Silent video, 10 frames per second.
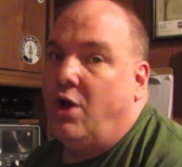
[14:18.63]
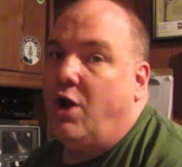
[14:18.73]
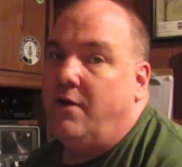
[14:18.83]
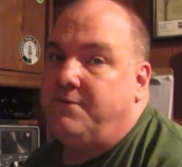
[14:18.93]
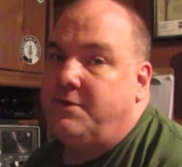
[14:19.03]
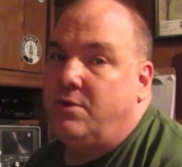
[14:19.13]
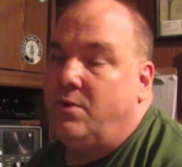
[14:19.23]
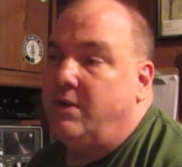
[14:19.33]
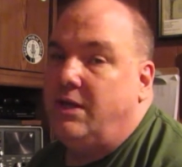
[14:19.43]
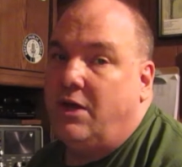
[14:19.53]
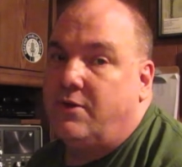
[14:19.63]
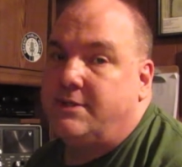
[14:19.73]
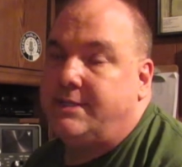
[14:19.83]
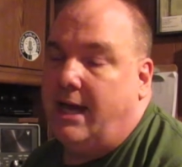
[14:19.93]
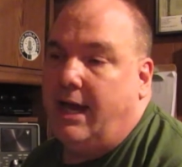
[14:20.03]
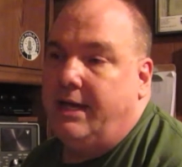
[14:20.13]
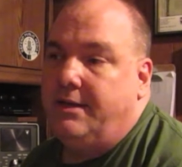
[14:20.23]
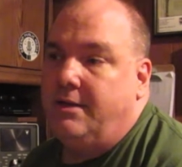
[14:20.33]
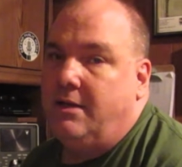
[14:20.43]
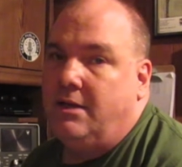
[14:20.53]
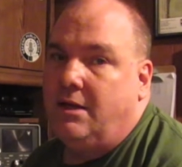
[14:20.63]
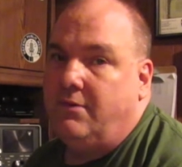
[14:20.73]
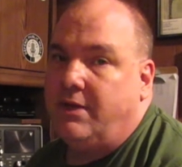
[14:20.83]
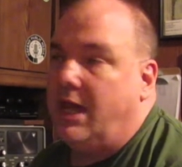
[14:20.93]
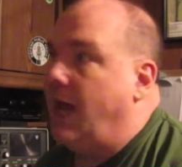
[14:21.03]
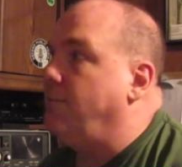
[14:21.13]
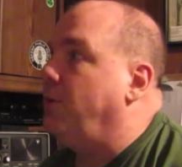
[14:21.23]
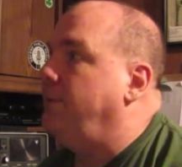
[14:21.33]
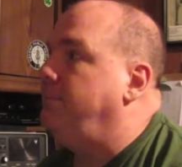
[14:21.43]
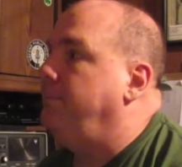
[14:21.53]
off to the other side of the camera.